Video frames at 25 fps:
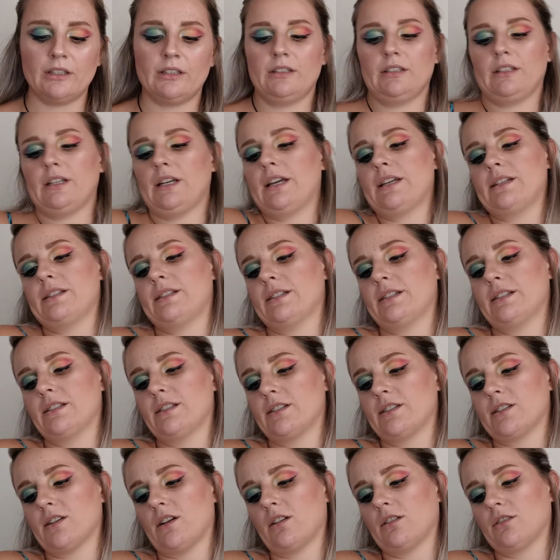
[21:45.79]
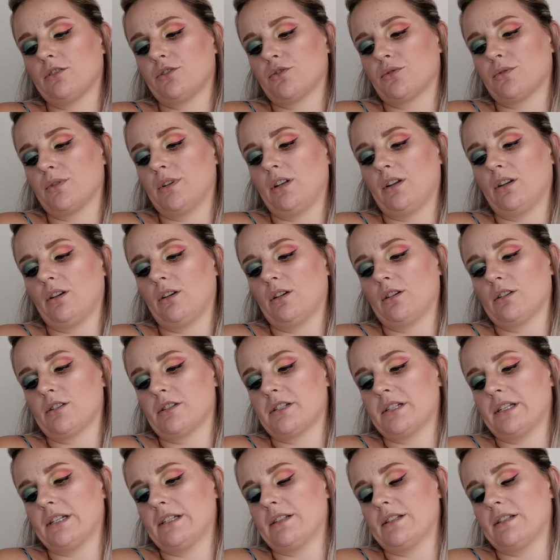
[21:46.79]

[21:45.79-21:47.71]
the Essence Ultra Last